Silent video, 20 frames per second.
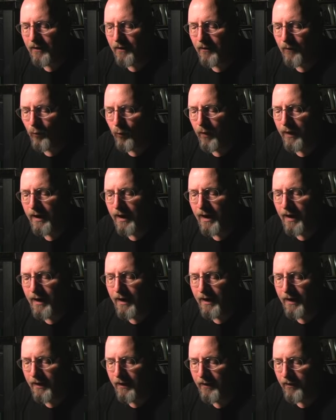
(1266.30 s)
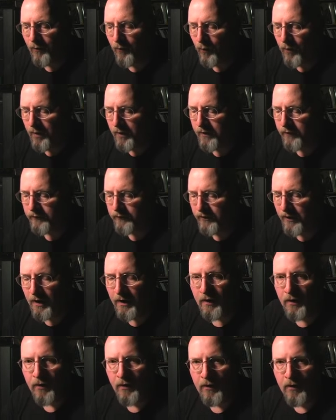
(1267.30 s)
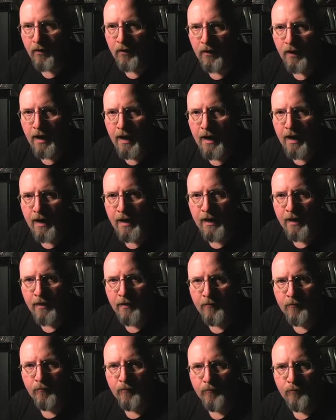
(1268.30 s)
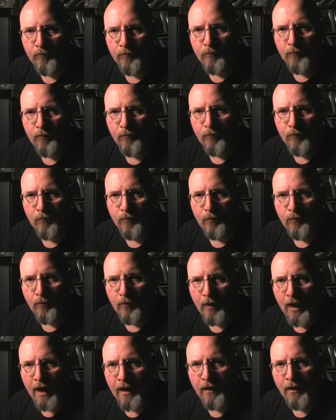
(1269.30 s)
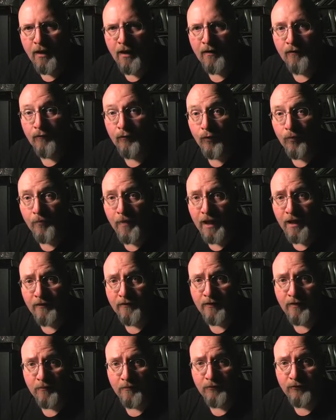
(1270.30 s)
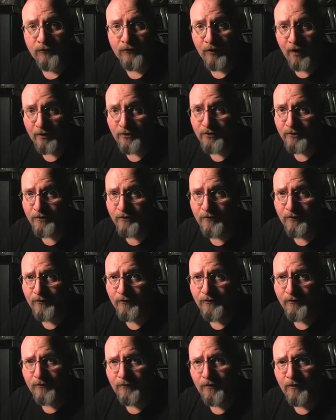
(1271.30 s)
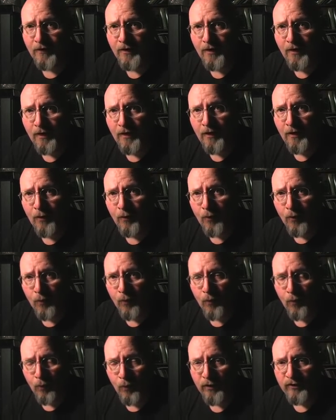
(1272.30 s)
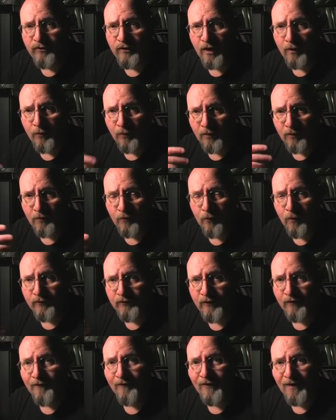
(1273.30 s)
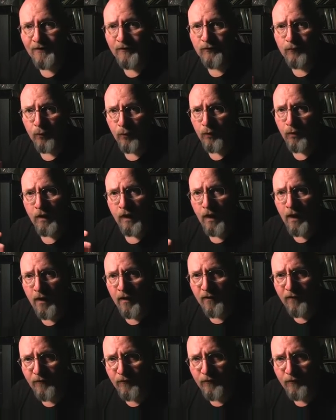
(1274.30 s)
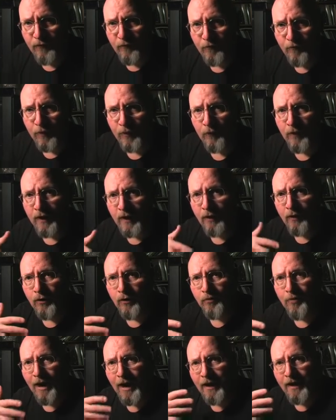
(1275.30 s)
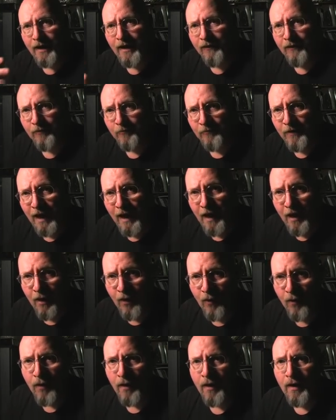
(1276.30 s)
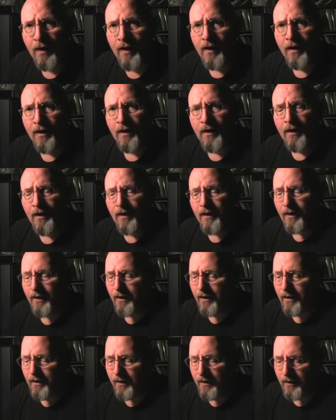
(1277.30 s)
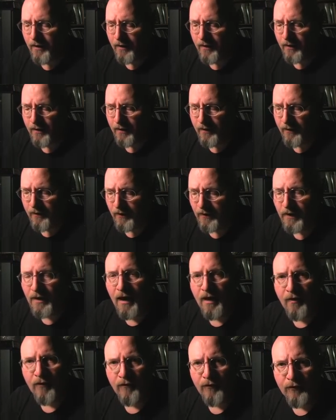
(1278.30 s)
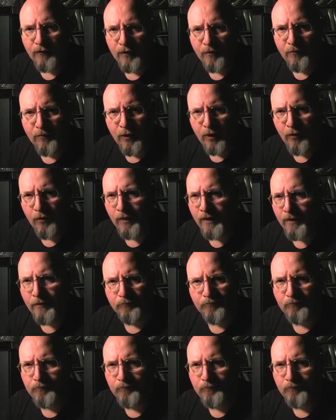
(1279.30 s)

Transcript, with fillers: when I was younger, I had a lot of romantic obsessions, which I were, was convinced were love. But when I look back at them now, uh, the love component,